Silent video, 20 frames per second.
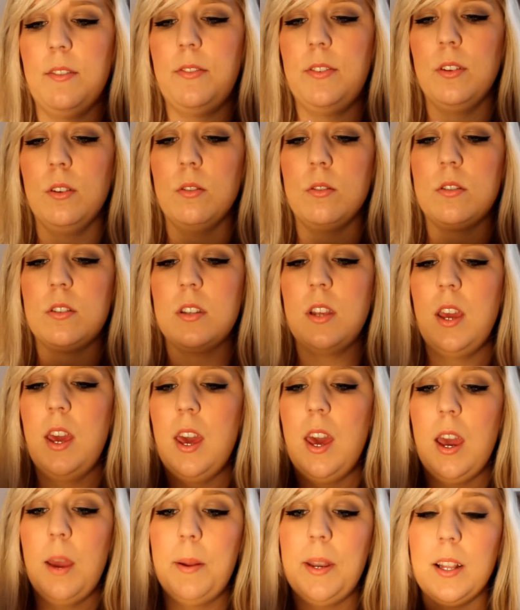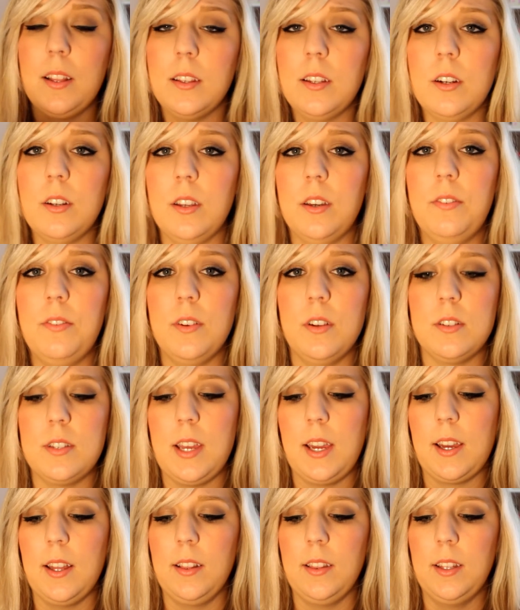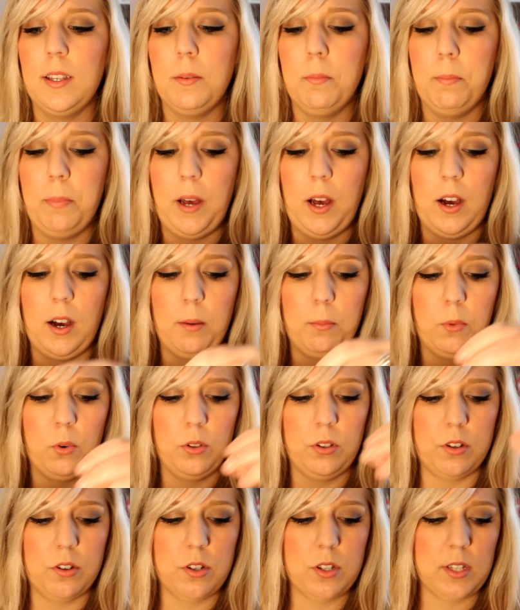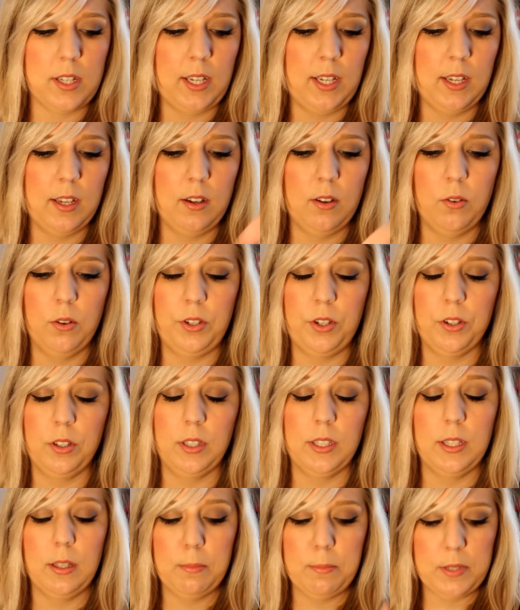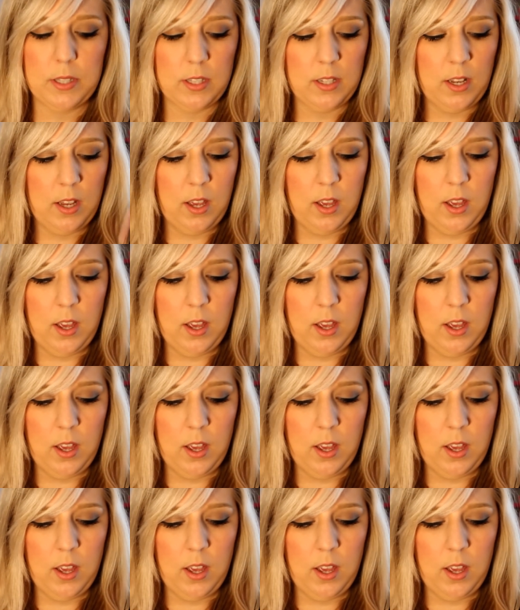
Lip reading: it feels, I mean, it literally feels like a lip balm on your skin, on your lips.